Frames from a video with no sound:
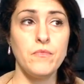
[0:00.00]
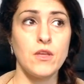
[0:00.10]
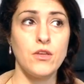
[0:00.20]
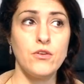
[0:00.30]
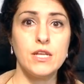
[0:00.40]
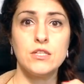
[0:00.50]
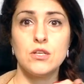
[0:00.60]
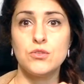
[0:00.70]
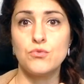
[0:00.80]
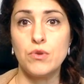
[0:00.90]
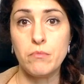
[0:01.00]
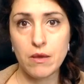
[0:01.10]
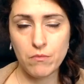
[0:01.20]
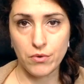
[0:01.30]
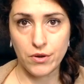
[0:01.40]
you need to
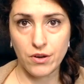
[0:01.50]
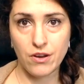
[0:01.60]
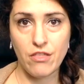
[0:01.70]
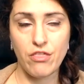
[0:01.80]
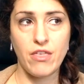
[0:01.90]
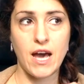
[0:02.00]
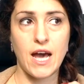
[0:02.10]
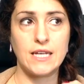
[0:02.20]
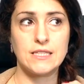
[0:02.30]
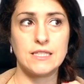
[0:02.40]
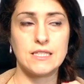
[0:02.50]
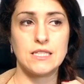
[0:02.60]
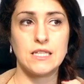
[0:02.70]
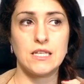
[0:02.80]
remember that